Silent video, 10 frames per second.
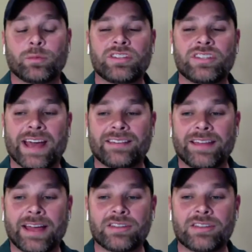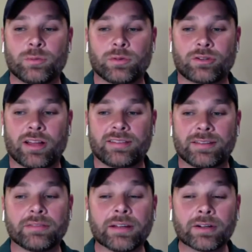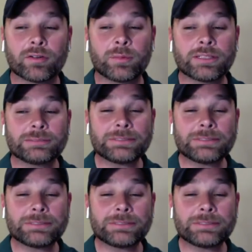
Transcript: when she asked that, she was crossing fingers, being like,